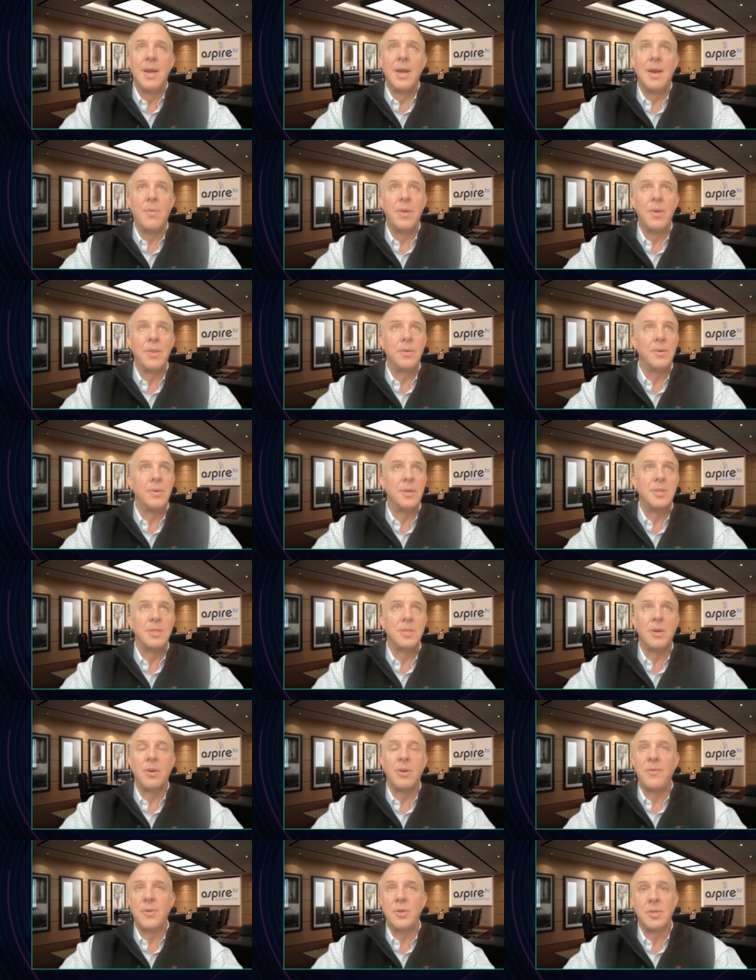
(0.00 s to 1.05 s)
Uh, whether it's
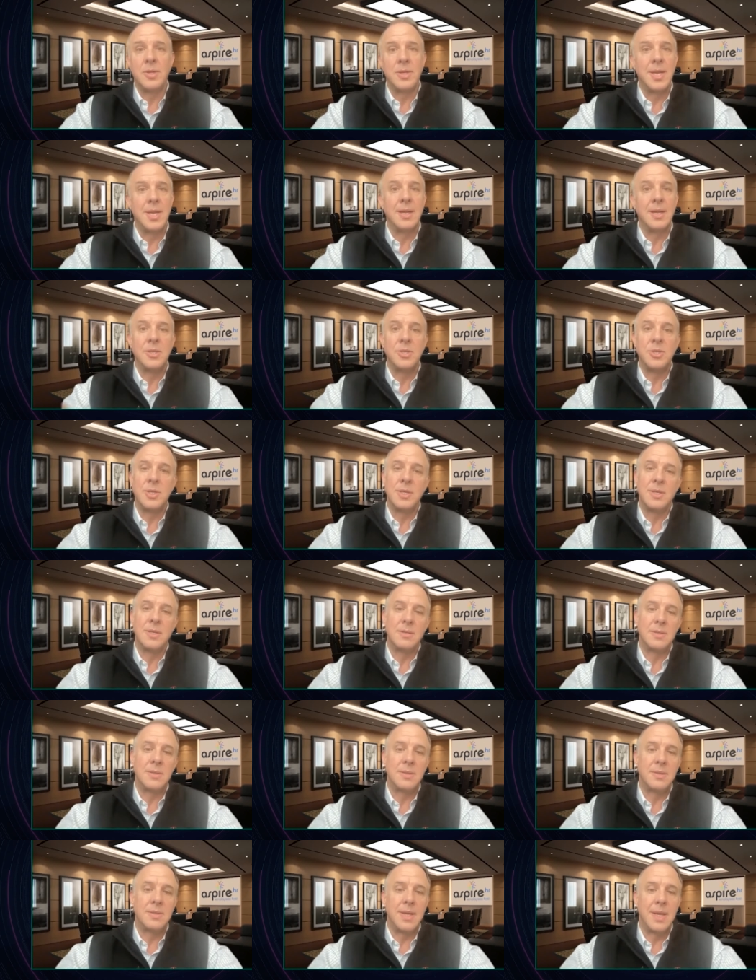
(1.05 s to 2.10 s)
artificial
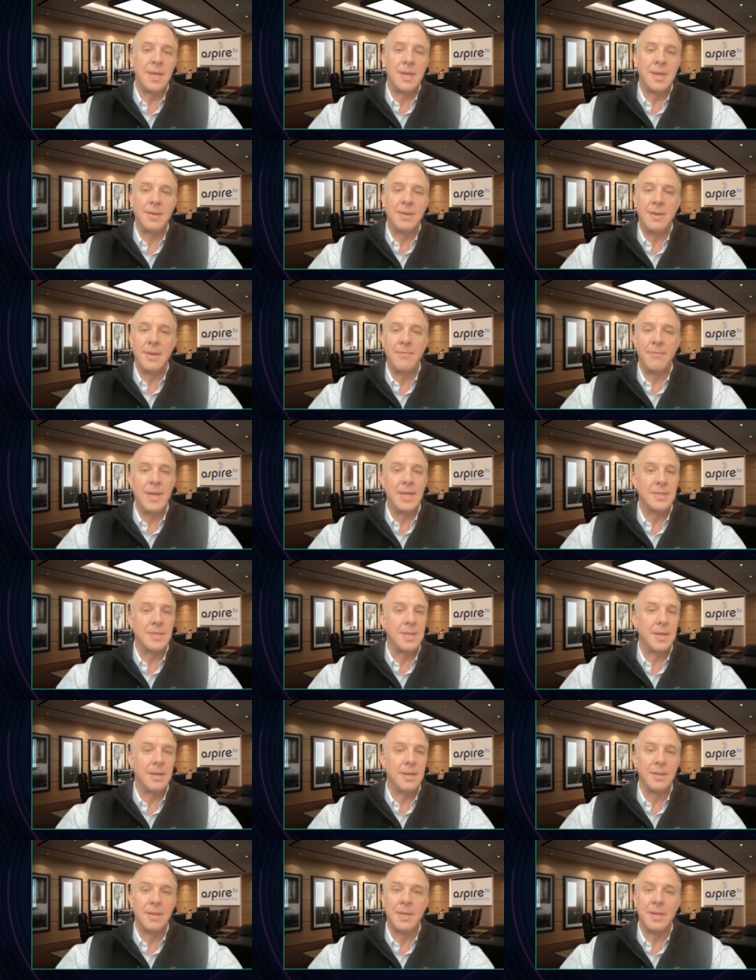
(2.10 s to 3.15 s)
intelligence, uh, advanced
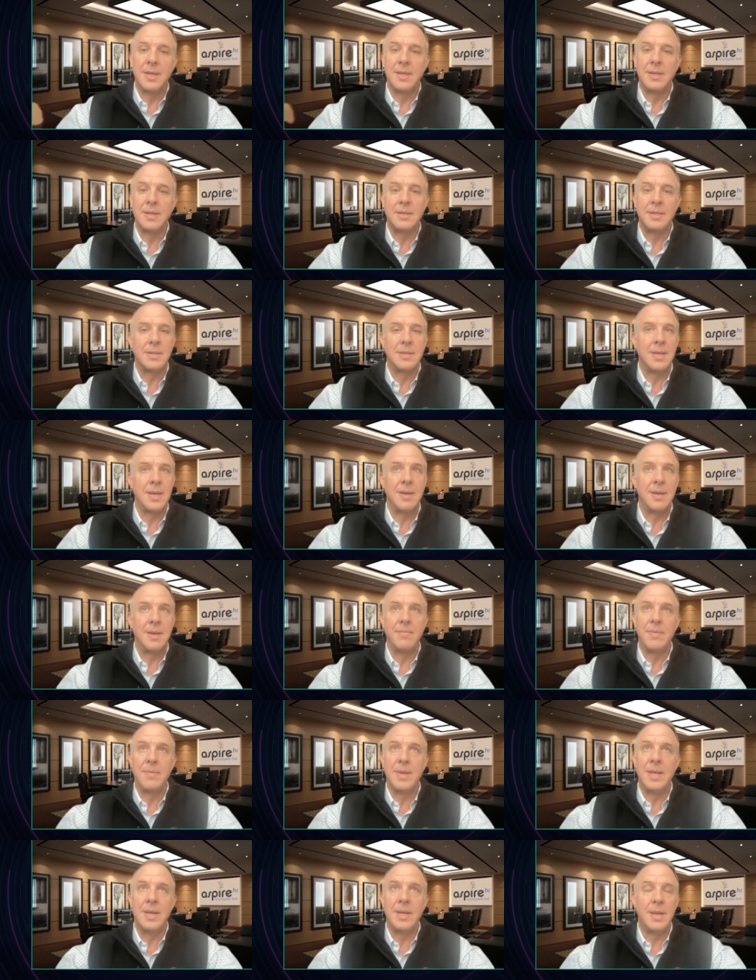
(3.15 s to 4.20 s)
analytics,
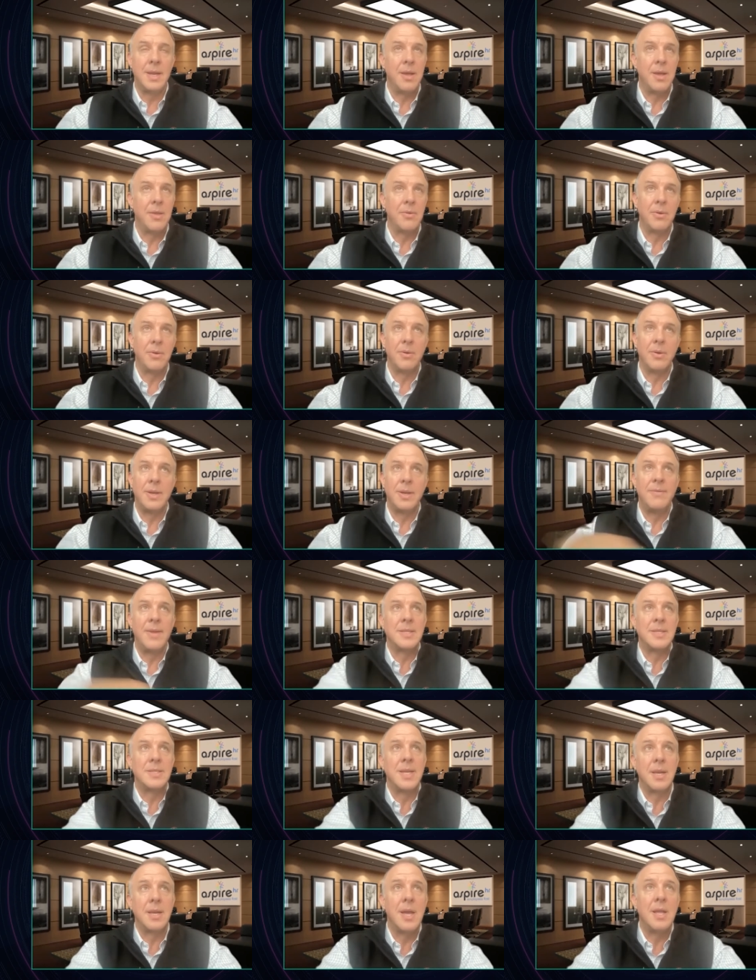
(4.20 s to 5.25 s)
um, and, and, other
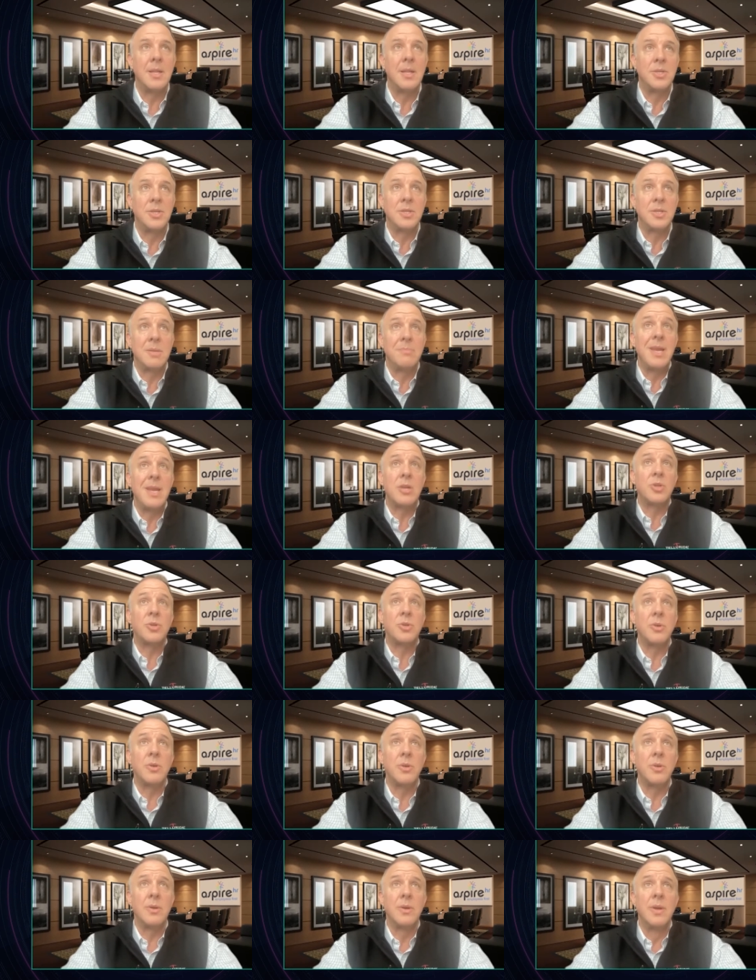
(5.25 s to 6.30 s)
advanced technologies, to make
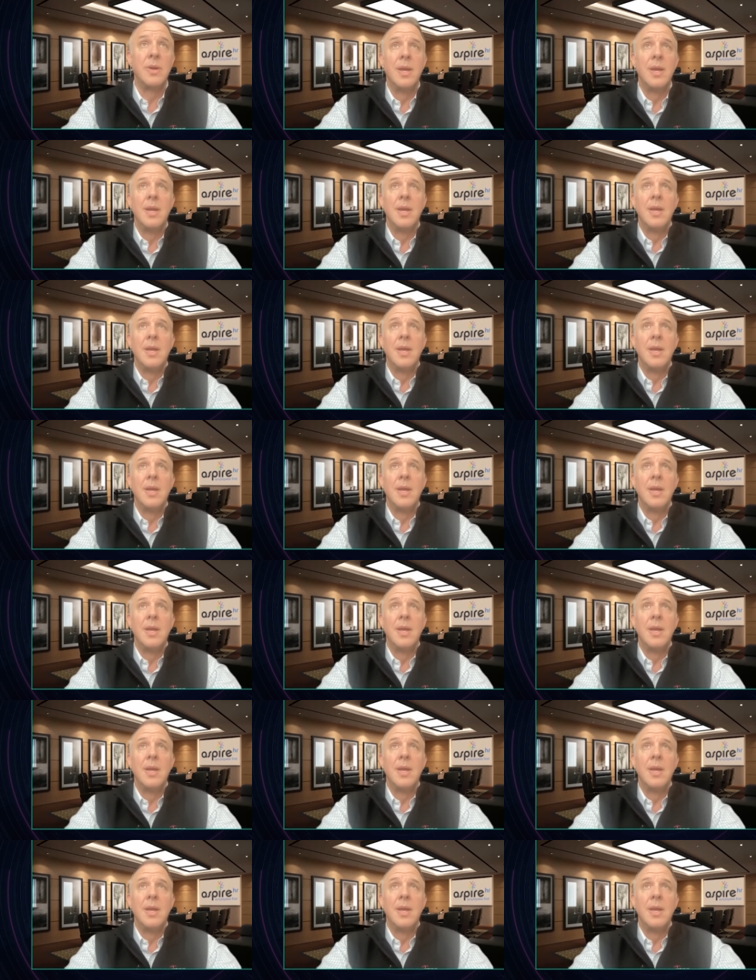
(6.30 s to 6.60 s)
sure